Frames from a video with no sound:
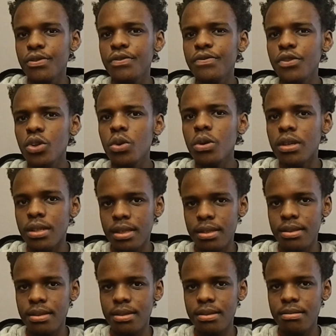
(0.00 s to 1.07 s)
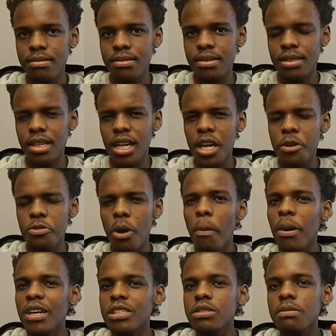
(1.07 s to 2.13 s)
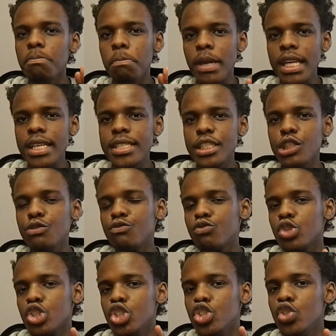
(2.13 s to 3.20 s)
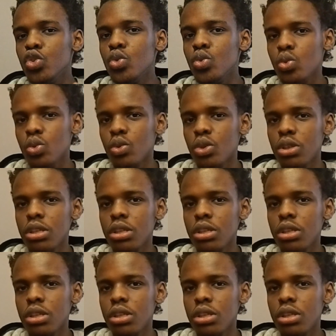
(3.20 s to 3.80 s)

fuel the possibility for you